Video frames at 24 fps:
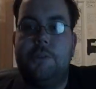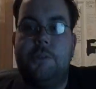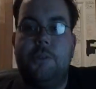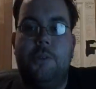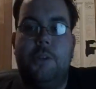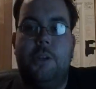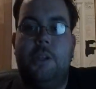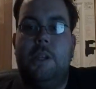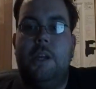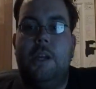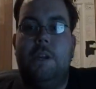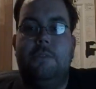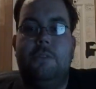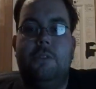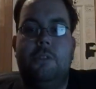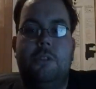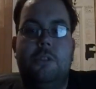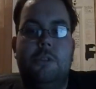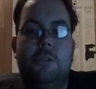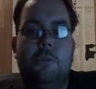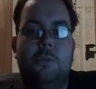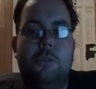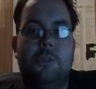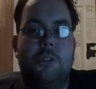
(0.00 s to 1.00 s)
So they'll have to
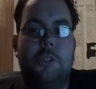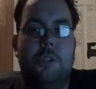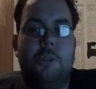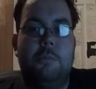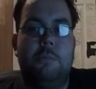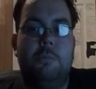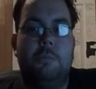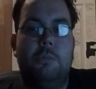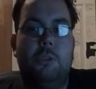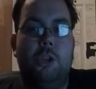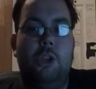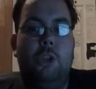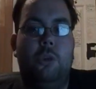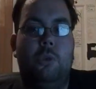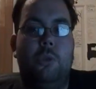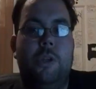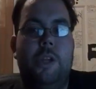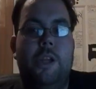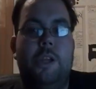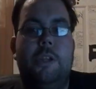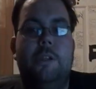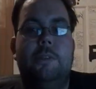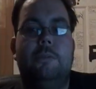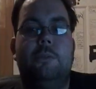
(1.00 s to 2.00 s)
do some
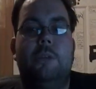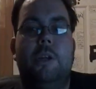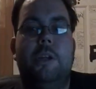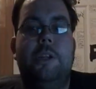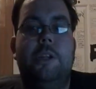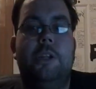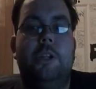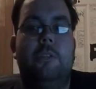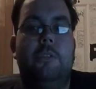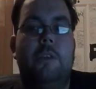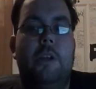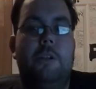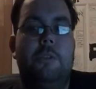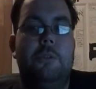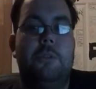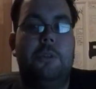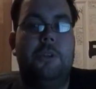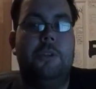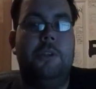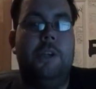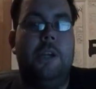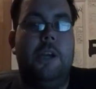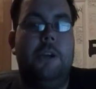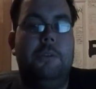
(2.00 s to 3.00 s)
creative writing around
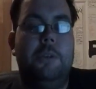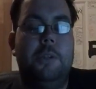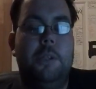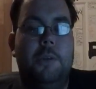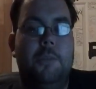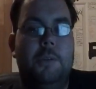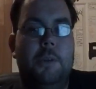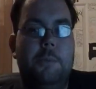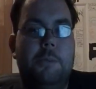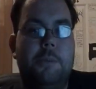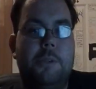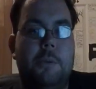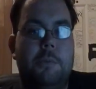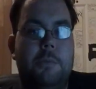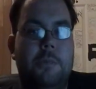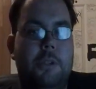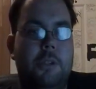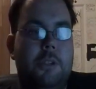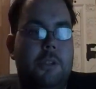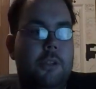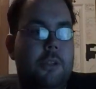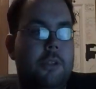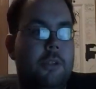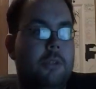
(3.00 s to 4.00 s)
Orton now to give him
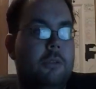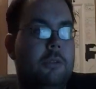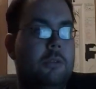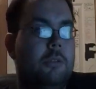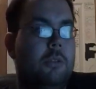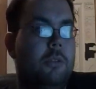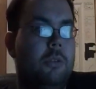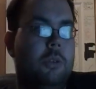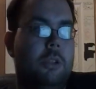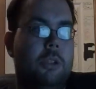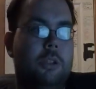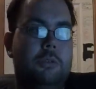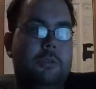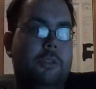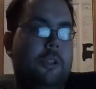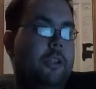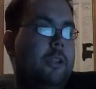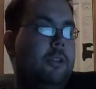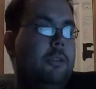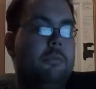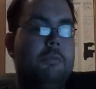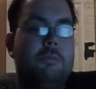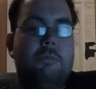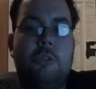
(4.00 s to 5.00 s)
something to do, or you
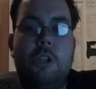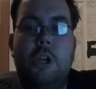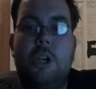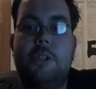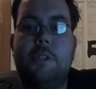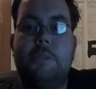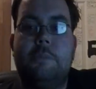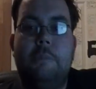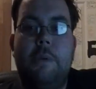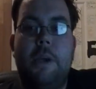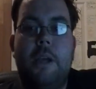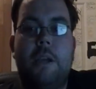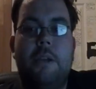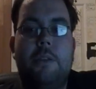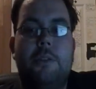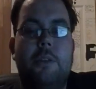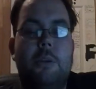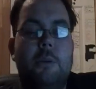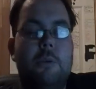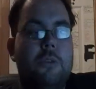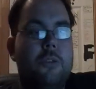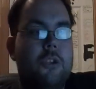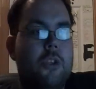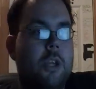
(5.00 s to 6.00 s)
know, toss him back in
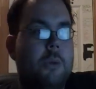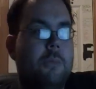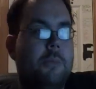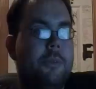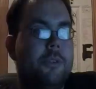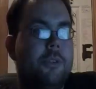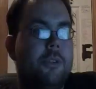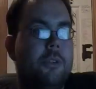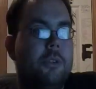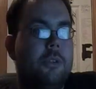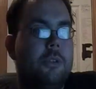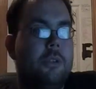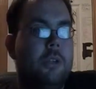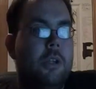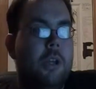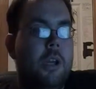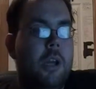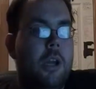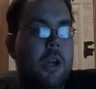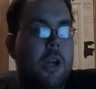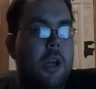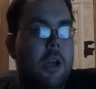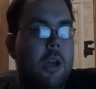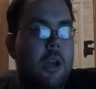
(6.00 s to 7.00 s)
there with Sheamus or
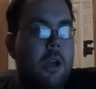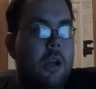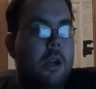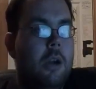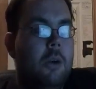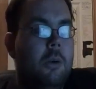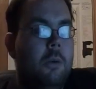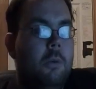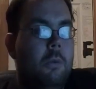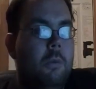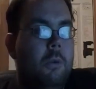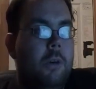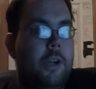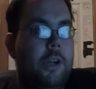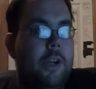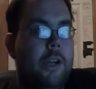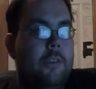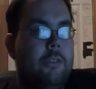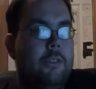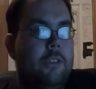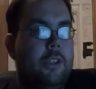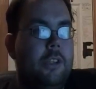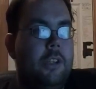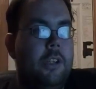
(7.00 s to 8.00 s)

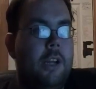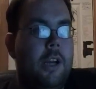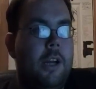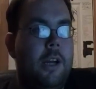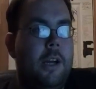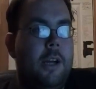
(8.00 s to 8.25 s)
whatever.